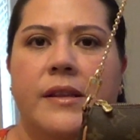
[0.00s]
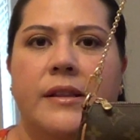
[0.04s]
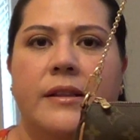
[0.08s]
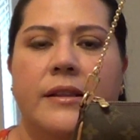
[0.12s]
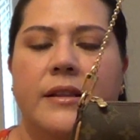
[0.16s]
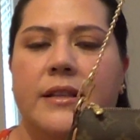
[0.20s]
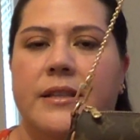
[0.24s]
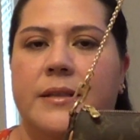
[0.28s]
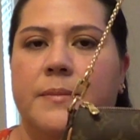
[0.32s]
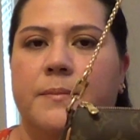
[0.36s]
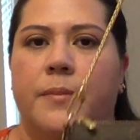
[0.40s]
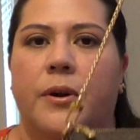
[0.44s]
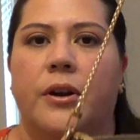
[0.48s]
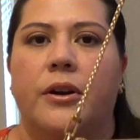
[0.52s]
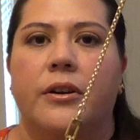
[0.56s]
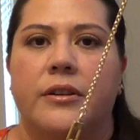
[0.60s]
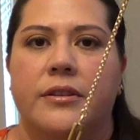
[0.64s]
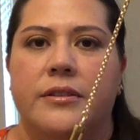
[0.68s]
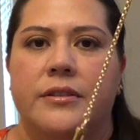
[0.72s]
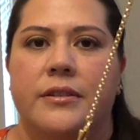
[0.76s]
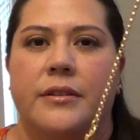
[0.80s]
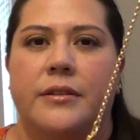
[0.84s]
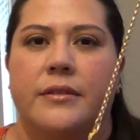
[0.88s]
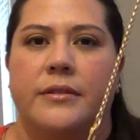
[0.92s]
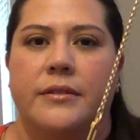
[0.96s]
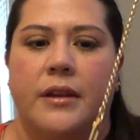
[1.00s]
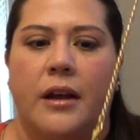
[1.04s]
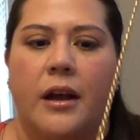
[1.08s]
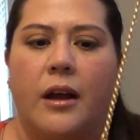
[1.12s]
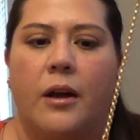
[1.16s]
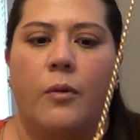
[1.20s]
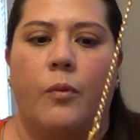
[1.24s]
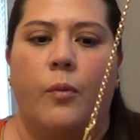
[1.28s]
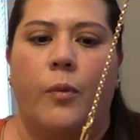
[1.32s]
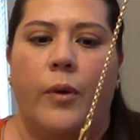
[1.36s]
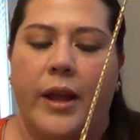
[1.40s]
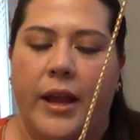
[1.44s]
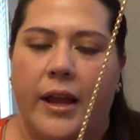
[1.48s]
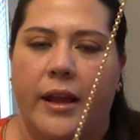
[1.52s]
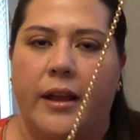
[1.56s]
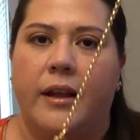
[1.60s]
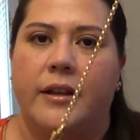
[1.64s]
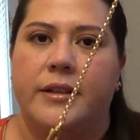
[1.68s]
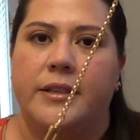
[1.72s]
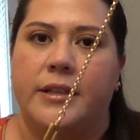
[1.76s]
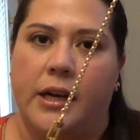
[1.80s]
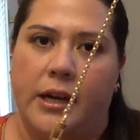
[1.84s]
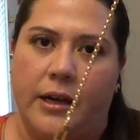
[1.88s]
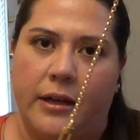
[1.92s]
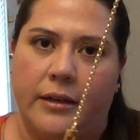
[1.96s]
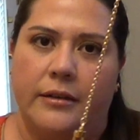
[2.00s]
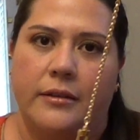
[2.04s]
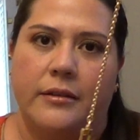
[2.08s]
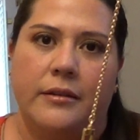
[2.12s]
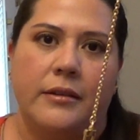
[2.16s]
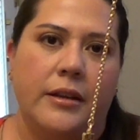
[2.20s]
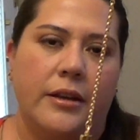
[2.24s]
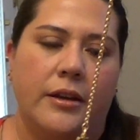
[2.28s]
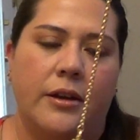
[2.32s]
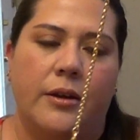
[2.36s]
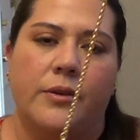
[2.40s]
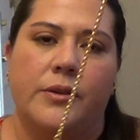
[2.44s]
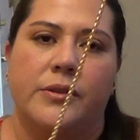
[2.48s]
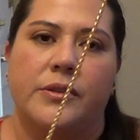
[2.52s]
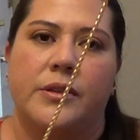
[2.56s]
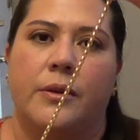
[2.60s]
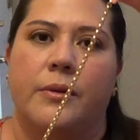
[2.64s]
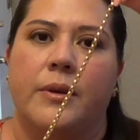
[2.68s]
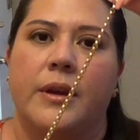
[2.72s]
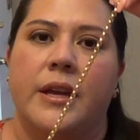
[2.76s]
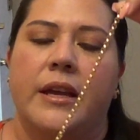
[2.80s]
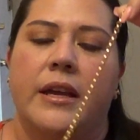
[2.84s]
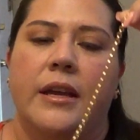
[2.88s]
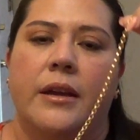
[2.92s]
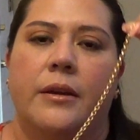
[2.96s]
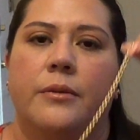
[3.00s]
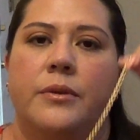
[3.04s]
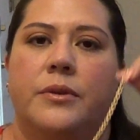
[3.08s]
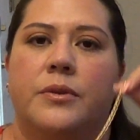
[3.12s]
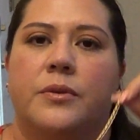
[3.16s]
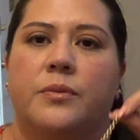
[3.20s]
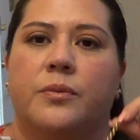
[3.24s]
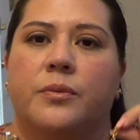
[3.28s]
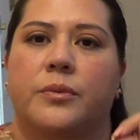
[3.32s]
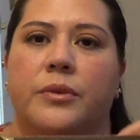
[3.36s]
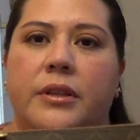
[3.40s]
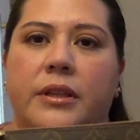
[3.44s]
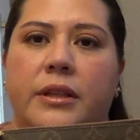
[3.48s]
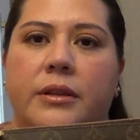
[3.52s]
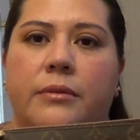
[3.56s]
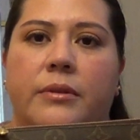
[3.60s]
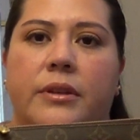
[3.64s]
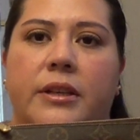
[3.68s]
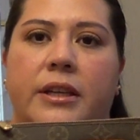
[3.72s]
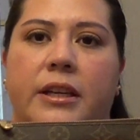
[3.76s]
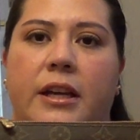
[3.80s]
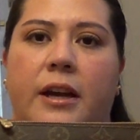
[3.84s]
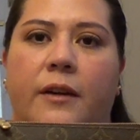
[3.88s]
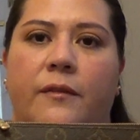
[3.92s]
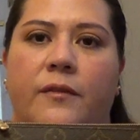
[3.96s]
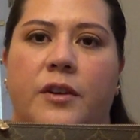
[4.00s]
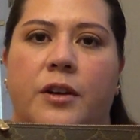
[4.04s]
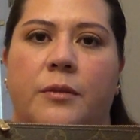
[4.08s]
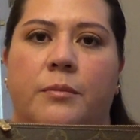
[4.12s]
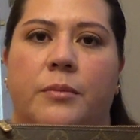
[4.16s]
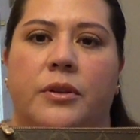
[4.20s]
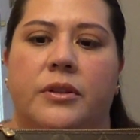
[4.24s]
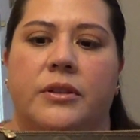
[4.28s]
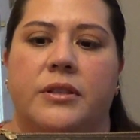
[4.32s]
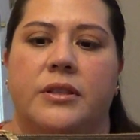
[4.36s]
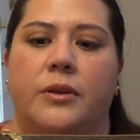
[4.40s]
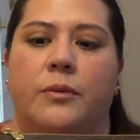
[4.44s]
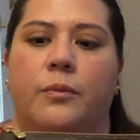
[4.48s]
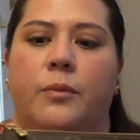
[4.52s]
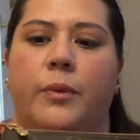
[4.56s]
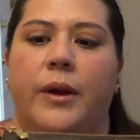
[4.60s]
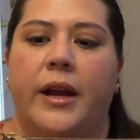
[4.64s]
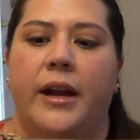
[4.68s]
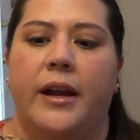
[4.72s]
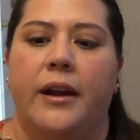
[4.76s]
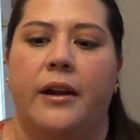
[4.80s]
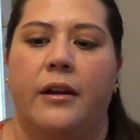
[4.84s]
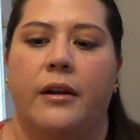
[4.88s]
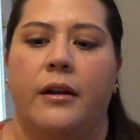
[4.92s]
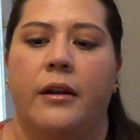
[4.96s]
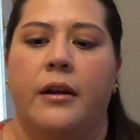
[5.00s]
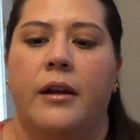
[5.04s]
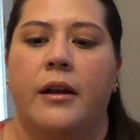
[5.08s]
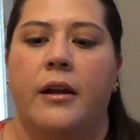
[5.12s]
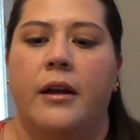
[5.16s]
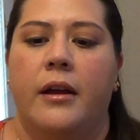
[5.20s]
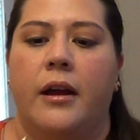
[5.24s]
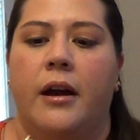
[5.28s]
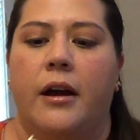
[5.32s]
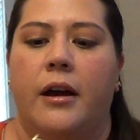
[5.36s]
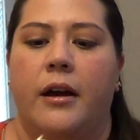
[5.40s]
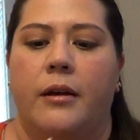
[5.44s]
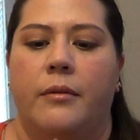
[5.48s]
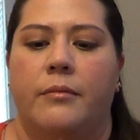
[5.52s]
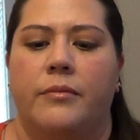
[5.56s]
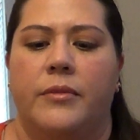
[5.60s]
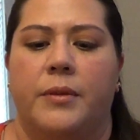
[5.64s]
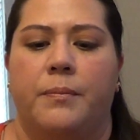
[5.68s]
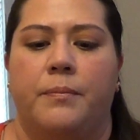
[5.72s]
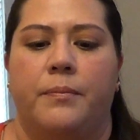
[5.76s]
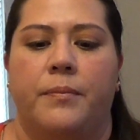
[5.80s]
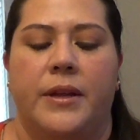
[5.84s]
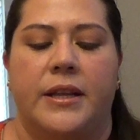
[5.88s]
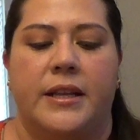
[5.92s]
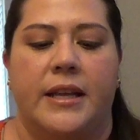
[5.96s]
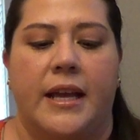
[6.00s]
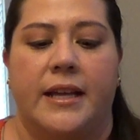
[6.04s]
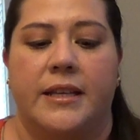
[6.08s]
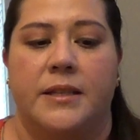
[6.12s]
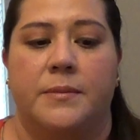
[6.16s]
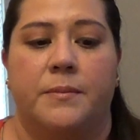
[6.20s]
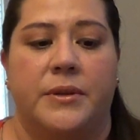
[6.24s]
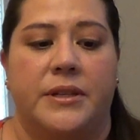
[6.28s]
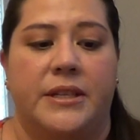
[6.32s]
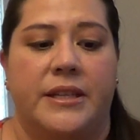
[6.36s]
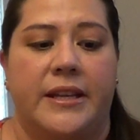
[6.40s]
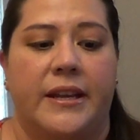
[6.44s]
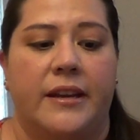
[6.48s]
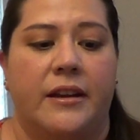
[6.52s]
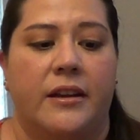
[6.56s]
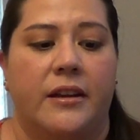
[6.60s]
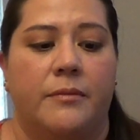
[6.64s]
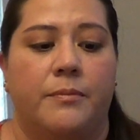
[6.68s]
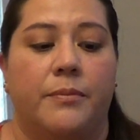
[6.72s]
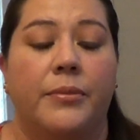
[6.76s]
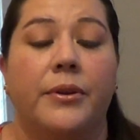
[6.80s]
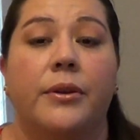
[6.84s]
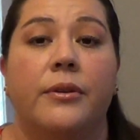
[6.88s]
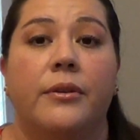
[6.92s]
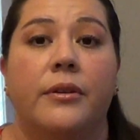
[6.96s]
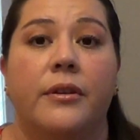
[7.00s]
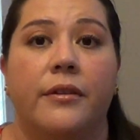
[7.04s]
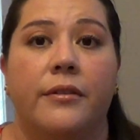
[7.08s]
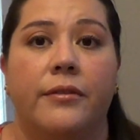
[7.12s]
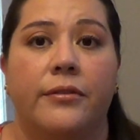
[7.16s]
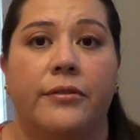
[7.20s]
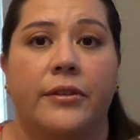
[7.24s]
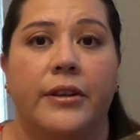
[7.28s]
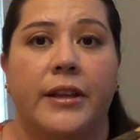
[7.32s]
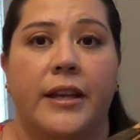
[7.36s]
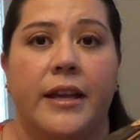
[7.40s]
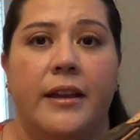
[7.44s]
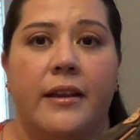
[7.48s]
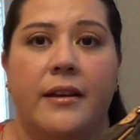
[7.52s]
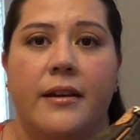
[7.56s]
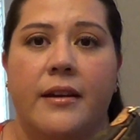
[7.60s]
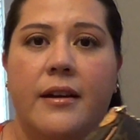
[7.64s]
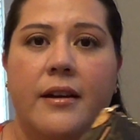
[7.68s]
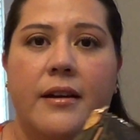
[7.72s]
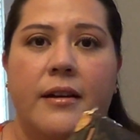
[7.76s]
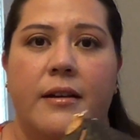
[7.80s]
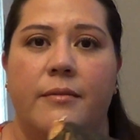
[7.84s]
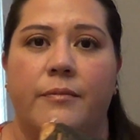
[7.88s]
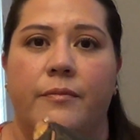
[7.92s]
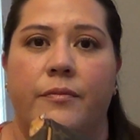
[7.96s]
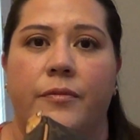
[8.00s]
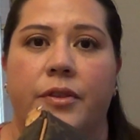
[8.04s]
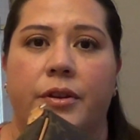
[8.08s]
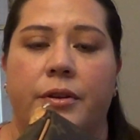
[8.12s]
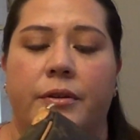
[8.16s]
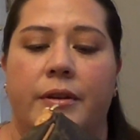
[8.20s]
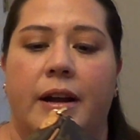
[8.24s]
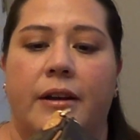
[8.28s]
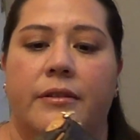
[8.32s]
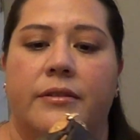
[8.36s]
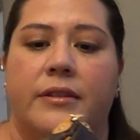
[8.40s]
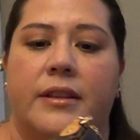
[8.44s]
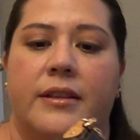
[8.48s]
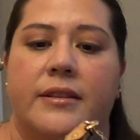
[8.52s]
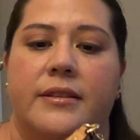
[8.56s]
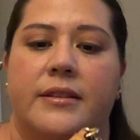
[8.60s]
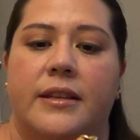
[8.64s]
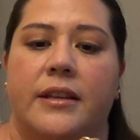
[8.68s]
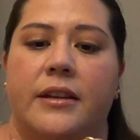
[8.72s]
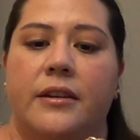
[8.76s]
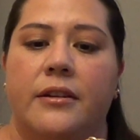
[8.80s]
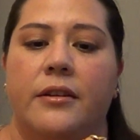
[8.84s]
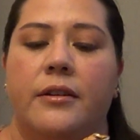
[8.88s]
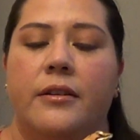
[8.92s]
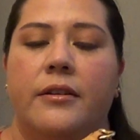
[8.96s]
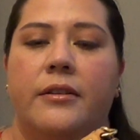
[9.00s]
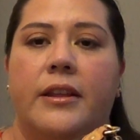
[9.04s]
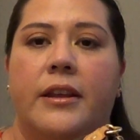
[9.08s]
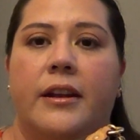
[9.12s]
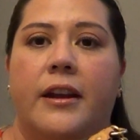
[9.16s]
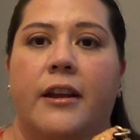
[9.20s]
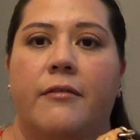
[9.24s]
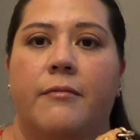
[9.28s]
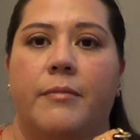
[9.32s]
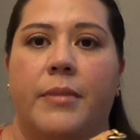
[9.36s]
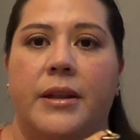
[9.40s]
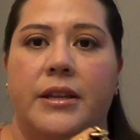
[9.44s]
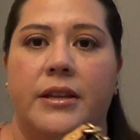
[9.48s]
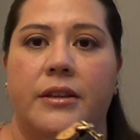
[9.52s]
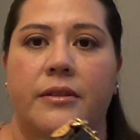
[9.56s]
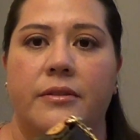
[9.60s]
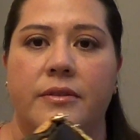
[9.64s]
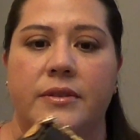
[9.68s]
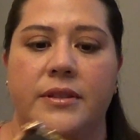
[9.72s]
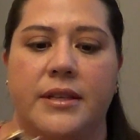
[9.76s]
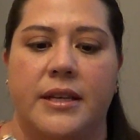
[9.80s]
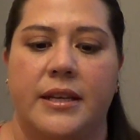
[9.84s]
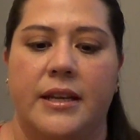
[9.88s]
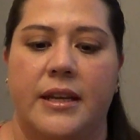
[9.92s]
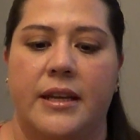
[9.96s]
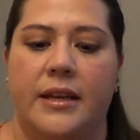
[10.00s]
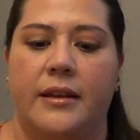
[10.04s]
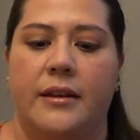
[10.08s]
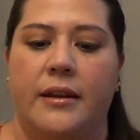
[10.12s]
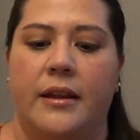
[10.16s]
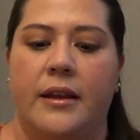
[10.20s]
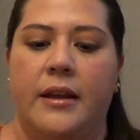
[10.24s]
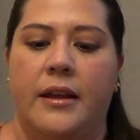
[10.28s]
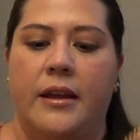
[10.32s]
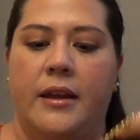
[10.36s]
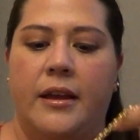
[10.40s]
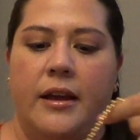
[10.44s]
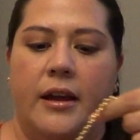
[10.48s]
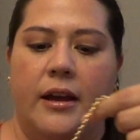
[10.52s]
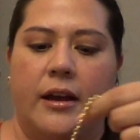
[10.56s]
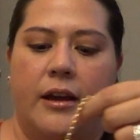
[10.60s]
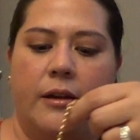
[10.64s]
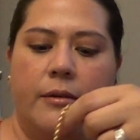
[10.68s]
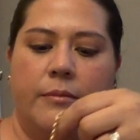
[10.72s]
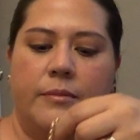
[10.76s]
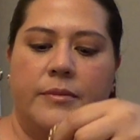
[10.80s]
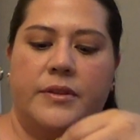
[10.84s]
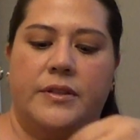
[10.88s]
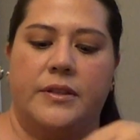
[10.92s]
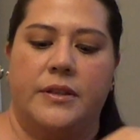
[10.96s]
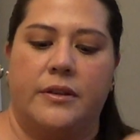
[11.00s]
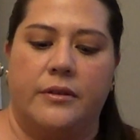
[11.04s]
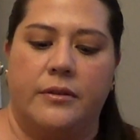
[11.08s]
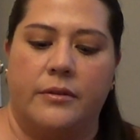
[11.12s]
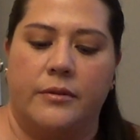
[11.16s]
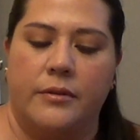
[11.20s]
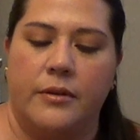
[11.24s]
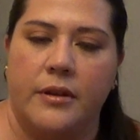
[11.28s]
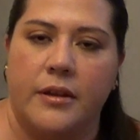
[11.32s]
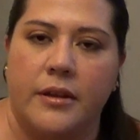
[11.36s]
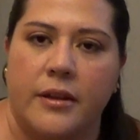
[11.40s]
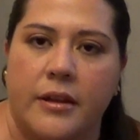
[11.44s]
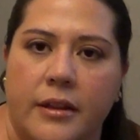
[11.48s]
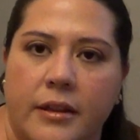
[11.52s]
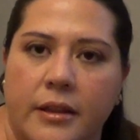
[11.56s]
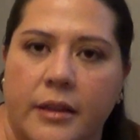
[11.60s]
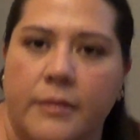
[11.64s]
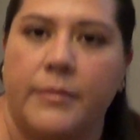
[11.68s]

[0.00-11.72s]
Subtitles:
I mean, this purse does not weigh a ton, you know, so it was really, really comfortable to wear. It has patinaed beautifully throughout this year that I've been using it. So